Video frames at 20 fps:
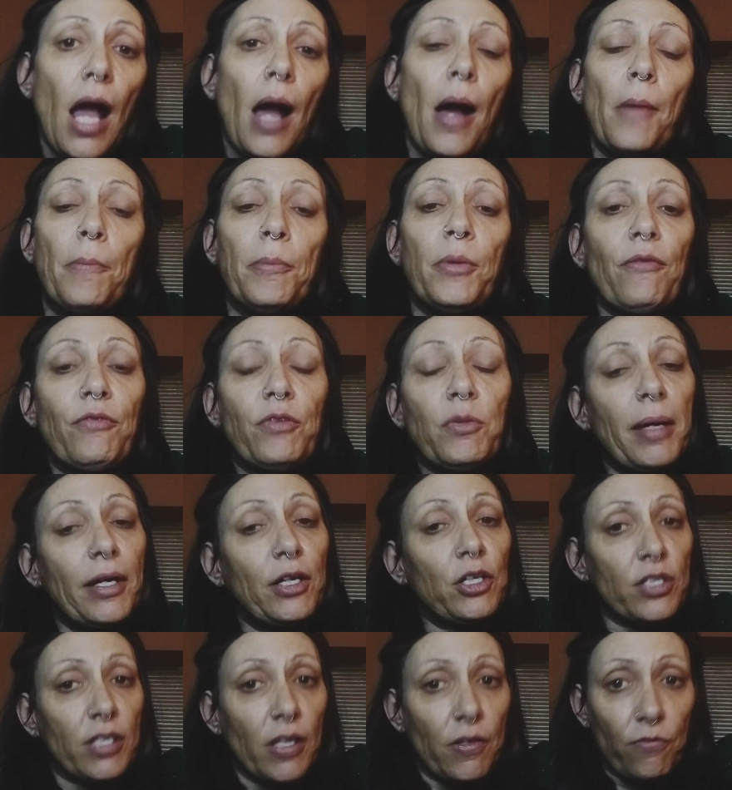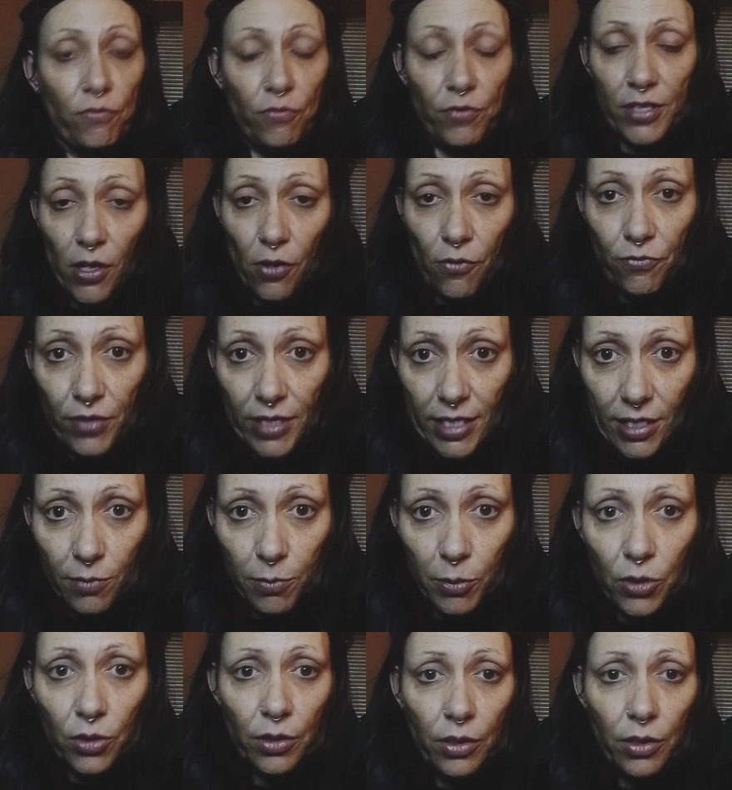You have to make yourself visible.